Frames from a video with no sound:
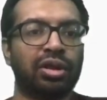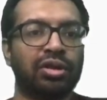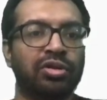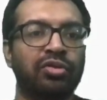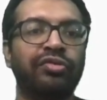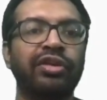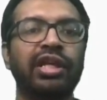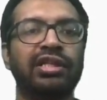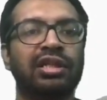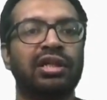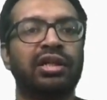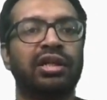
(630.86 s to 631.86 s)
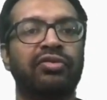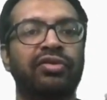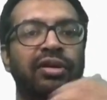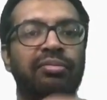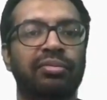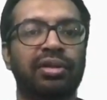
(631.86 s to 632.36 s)
so V is returned
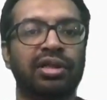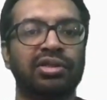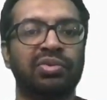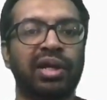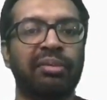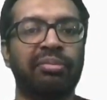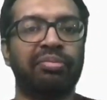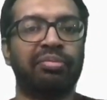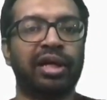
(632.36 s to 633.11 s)
from a swap,